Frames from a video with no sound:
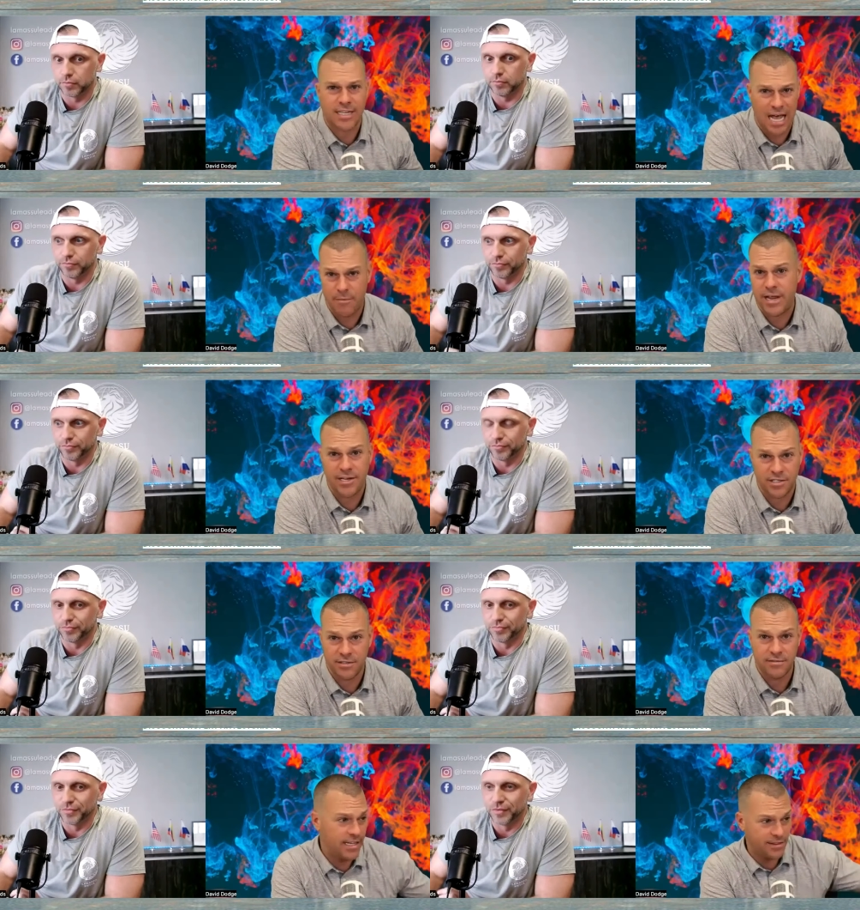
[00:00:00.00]
Speaker 1: combination.
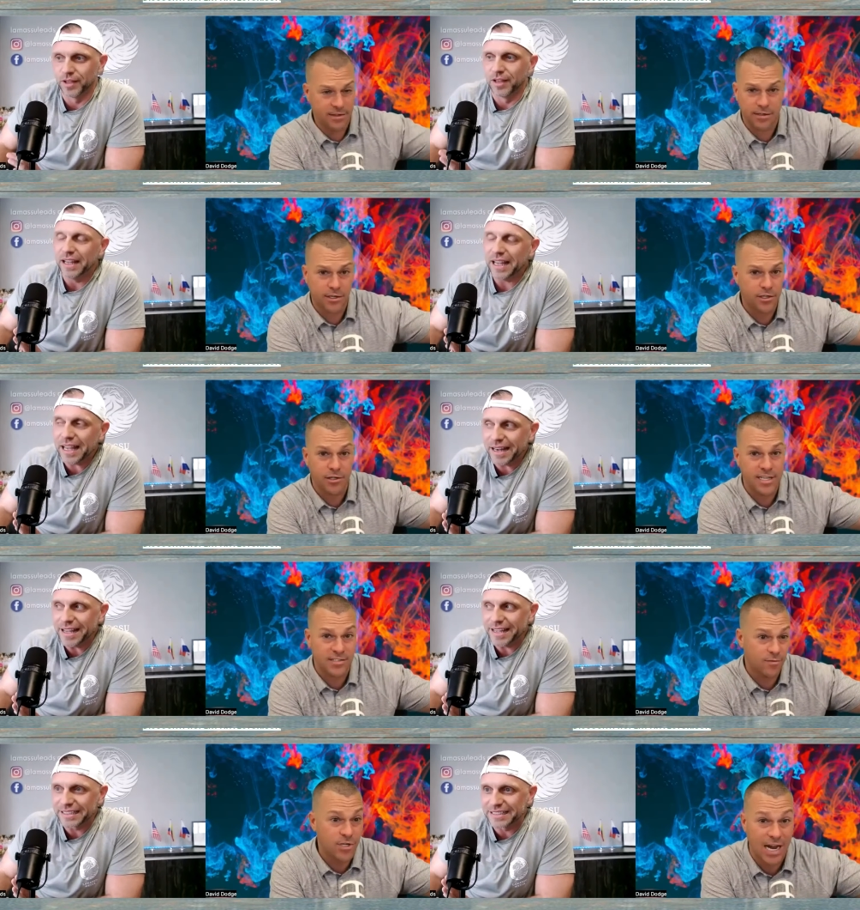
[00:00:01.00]
They get their good
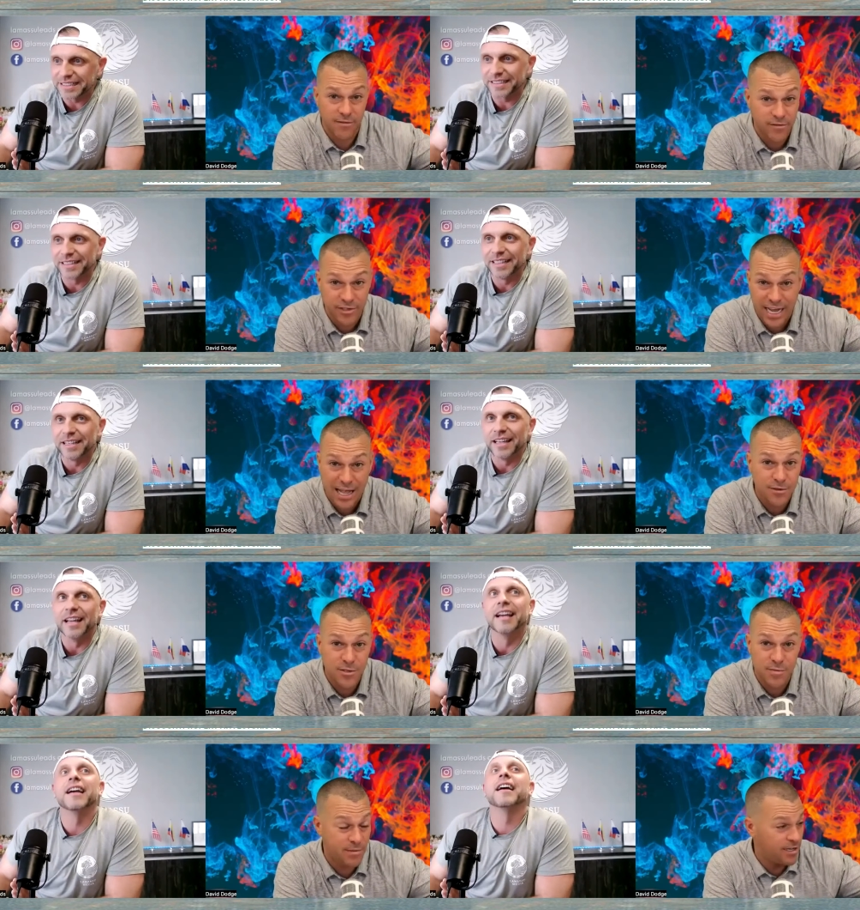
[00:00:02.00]
list, driving for dollars
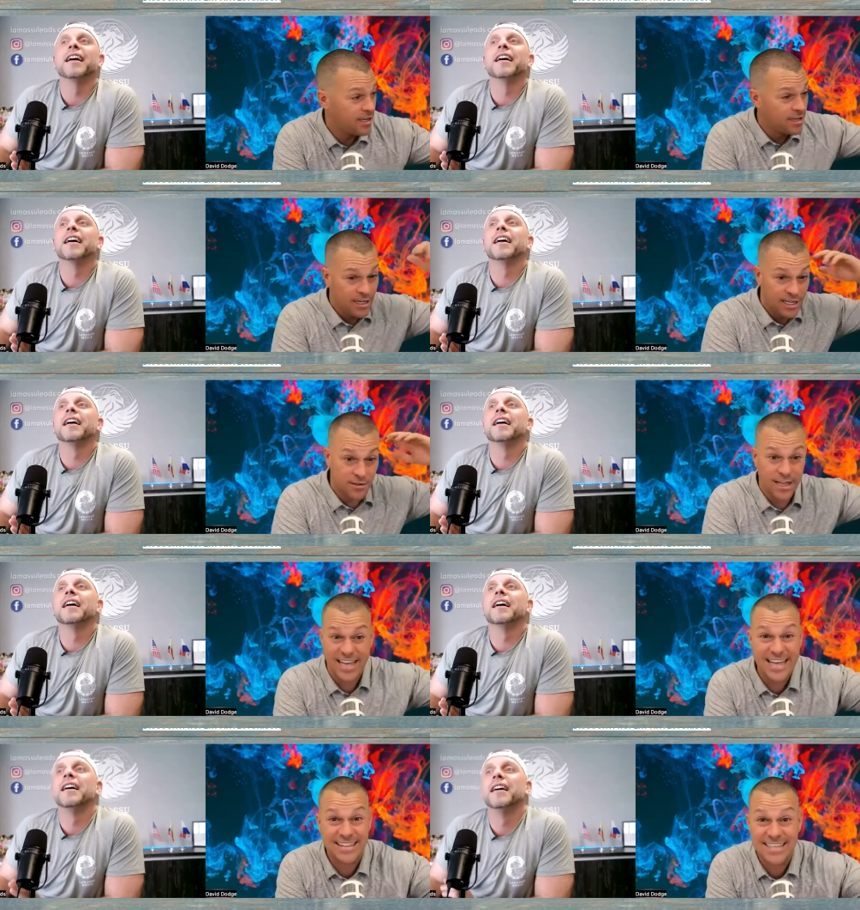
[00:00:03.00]
maybe, and they're like,
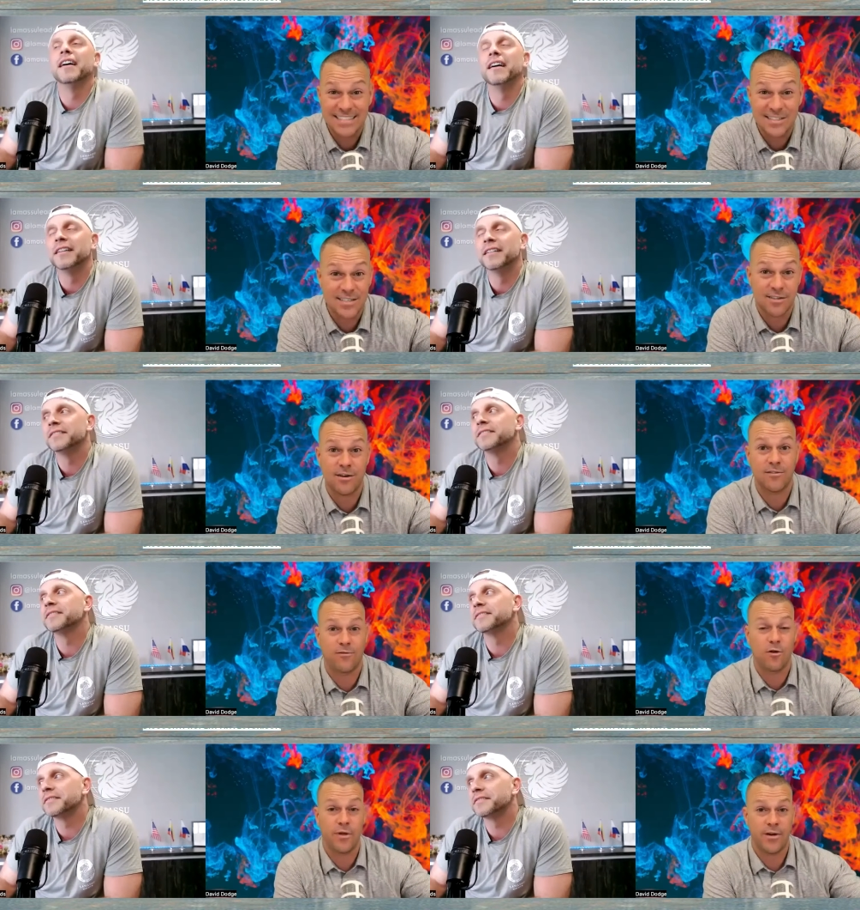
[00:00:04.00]
"Hit this list hard
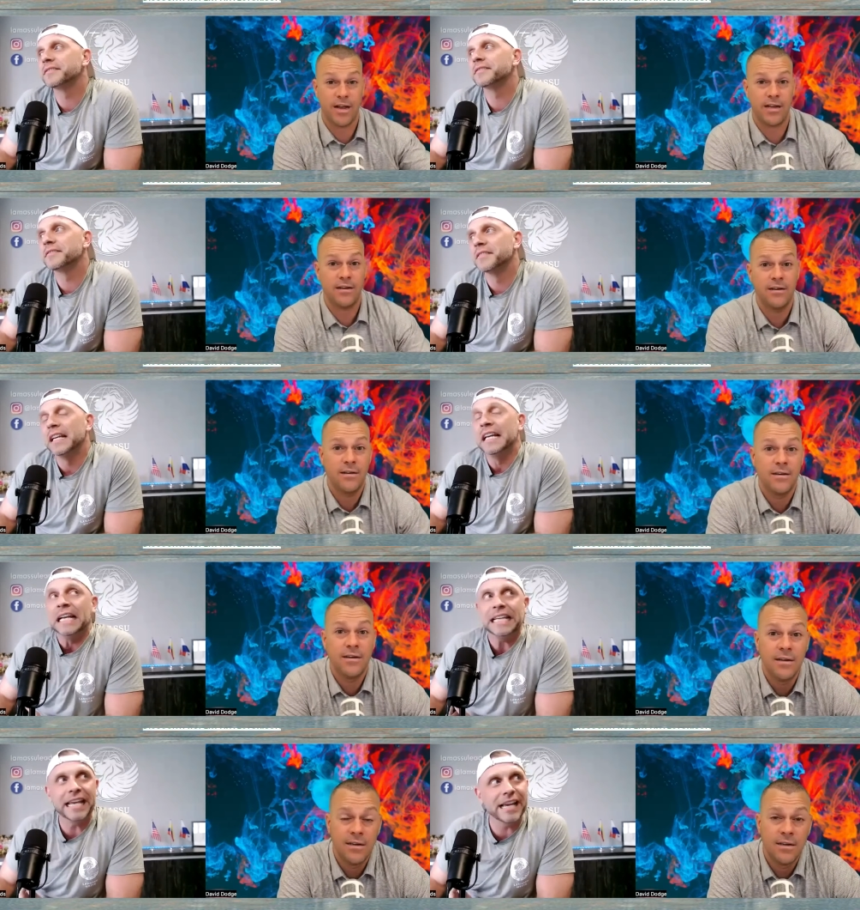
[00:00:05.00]
for me," right?
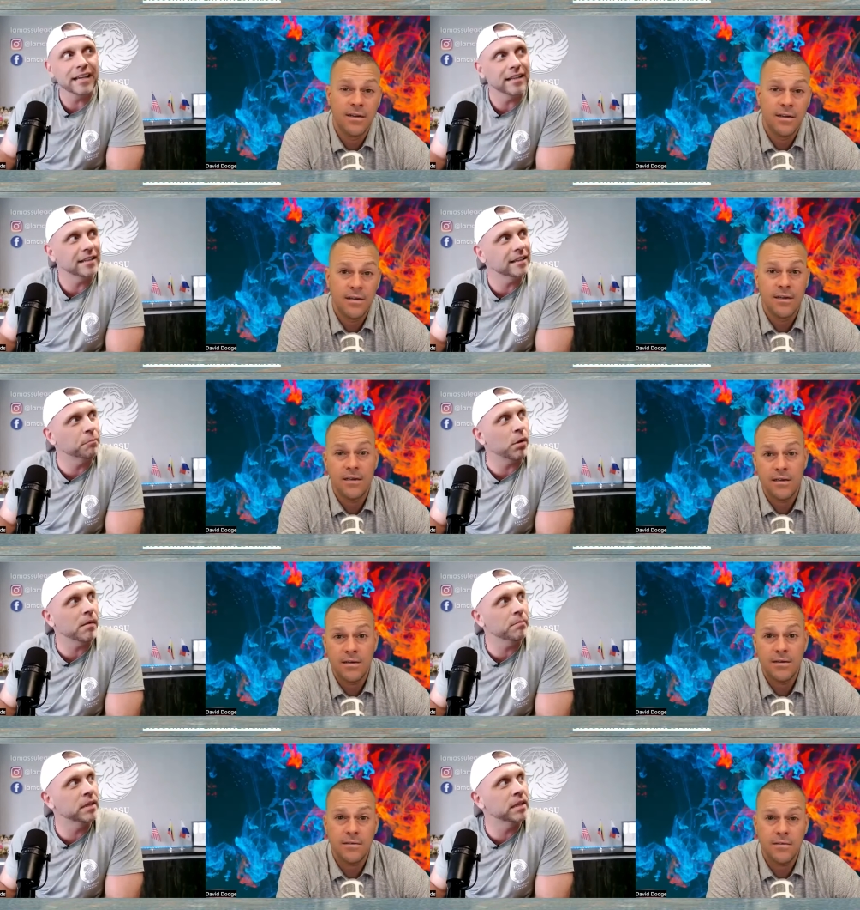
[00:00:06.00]
Speaker 2: Yeah, the
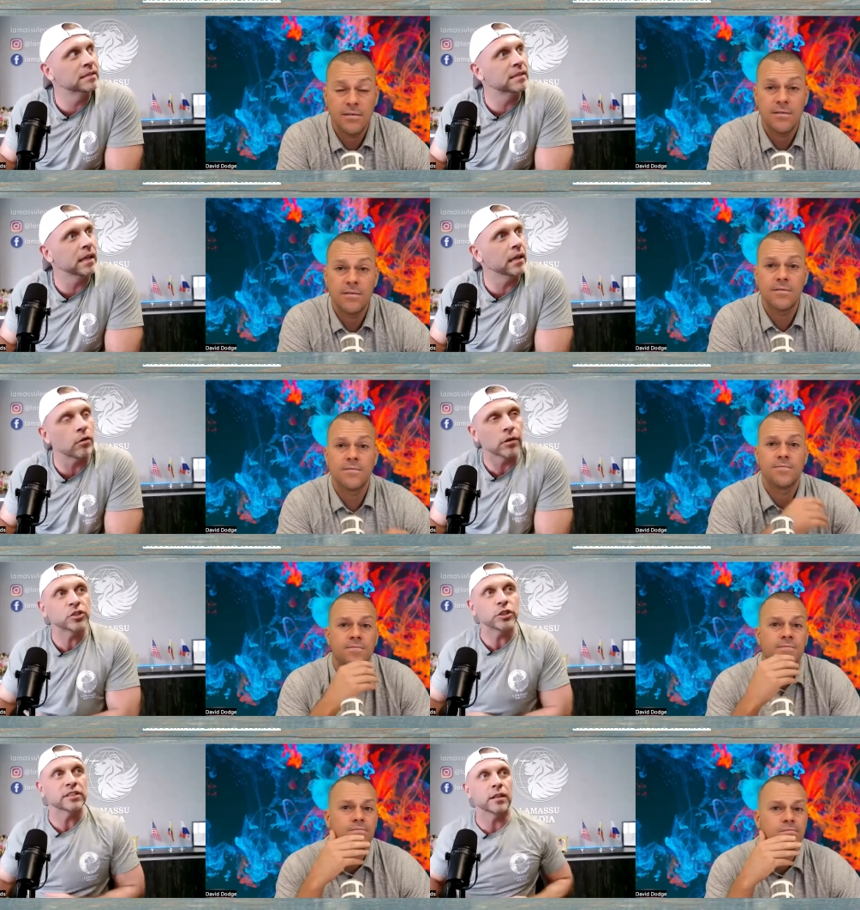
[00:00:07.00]
problem is, or I
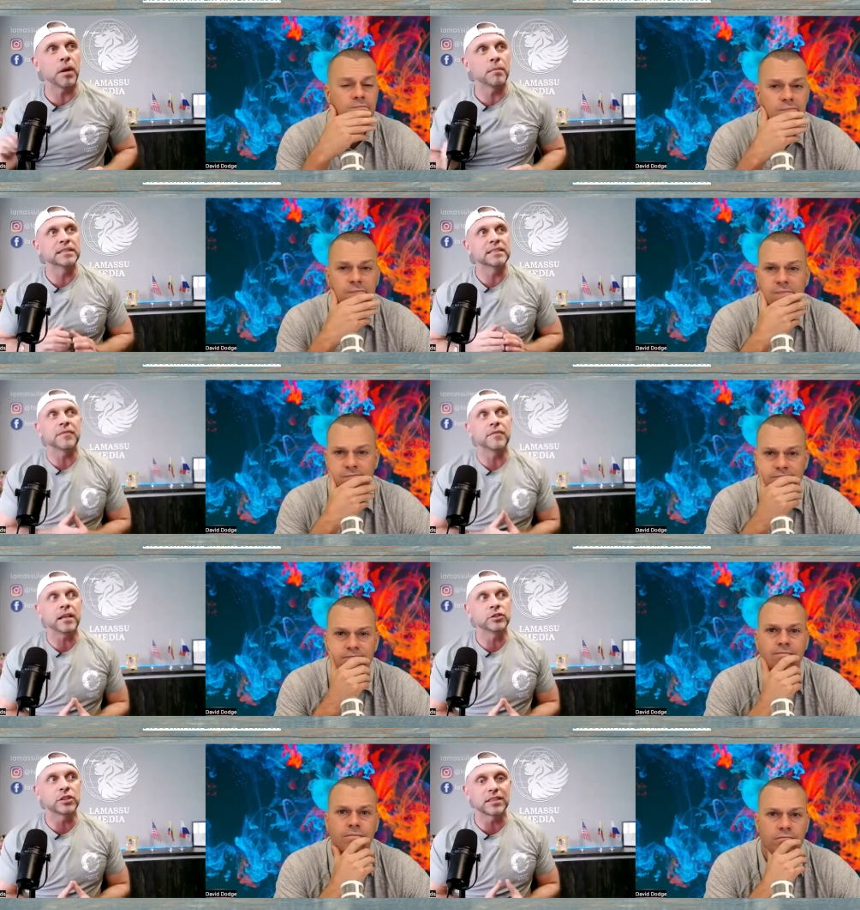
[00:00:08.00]
shouldn't say the problem is, the
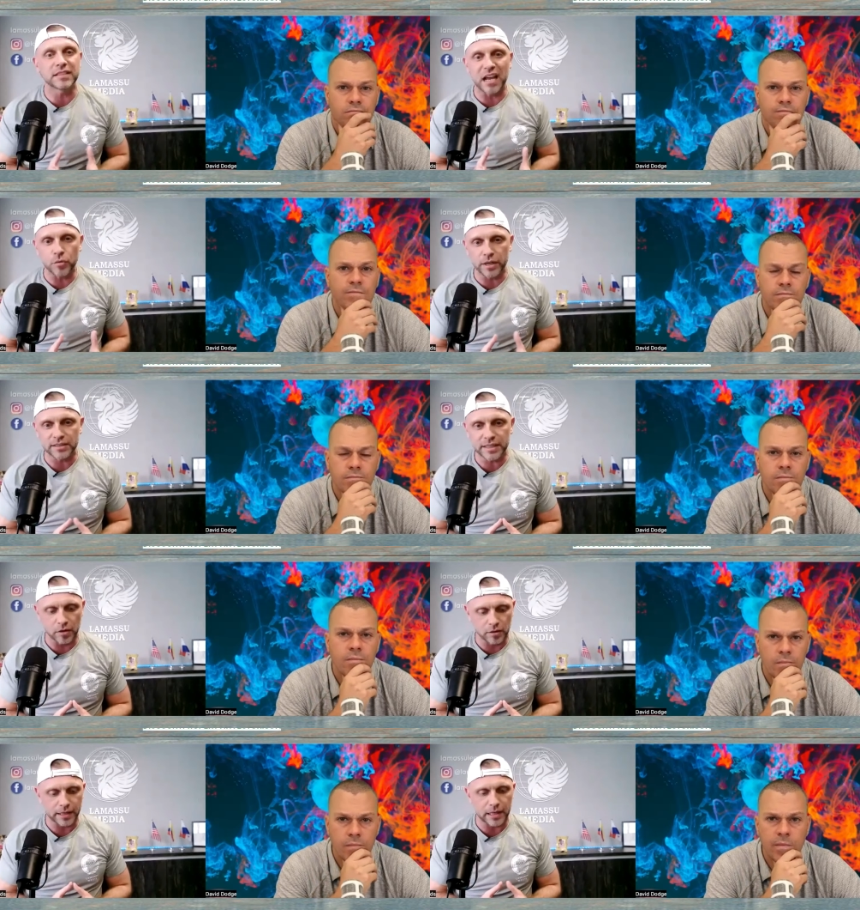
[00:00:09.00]
advantage is, is now we're at
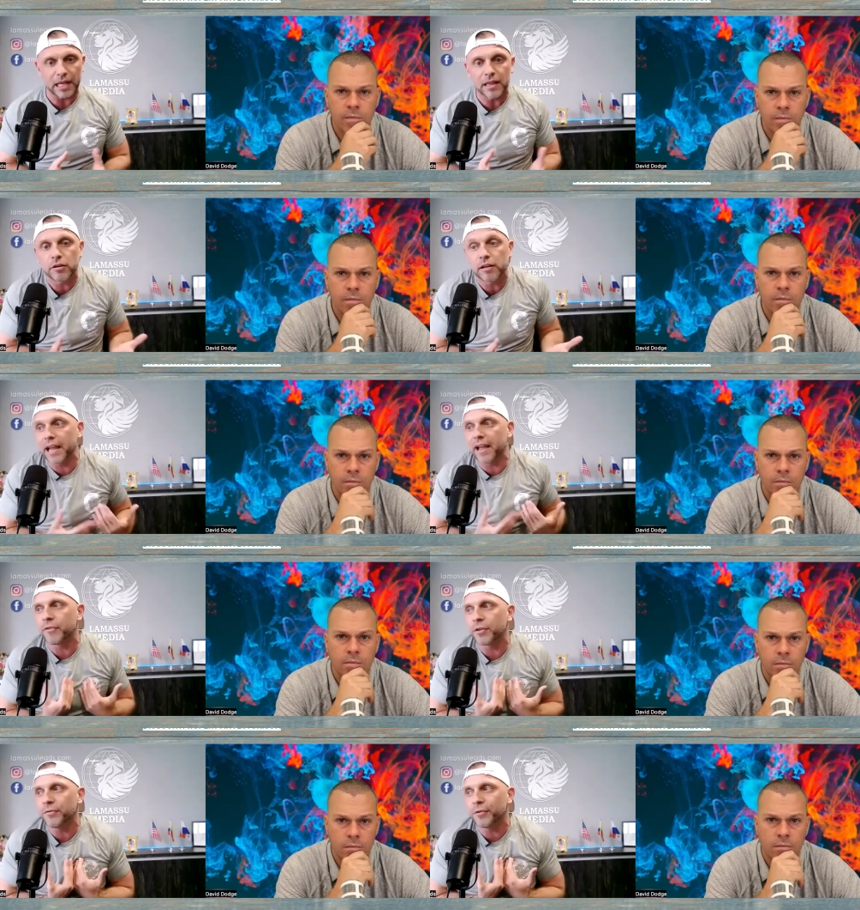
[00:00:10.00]
scale. Like I literally have
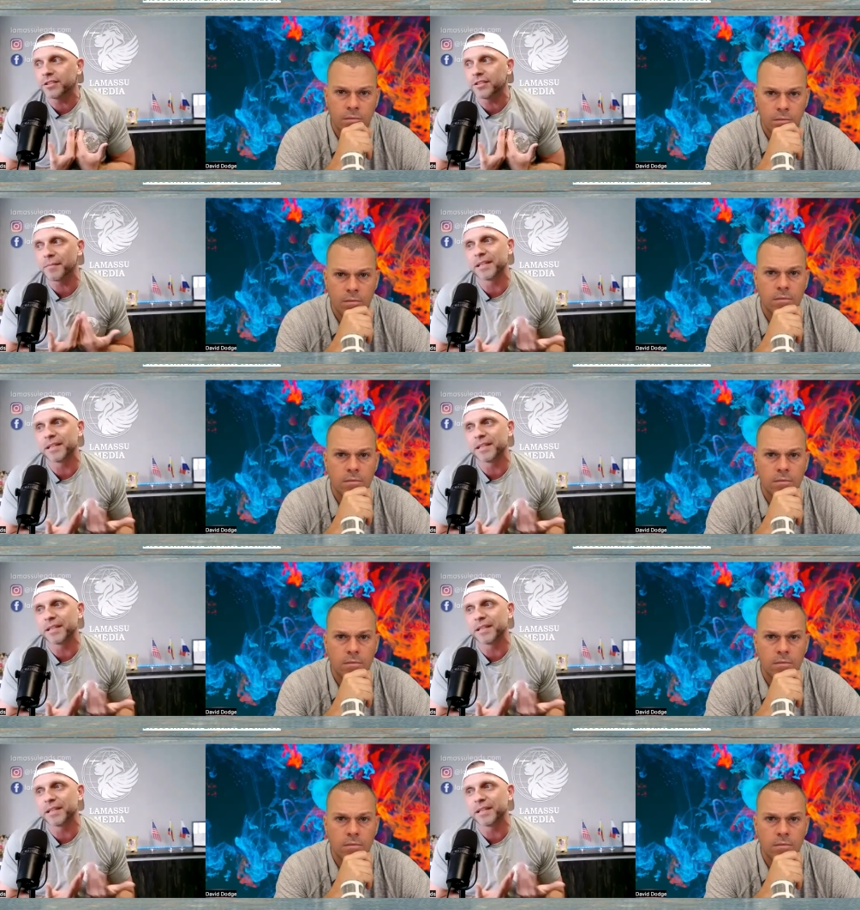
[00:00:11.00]
for the first time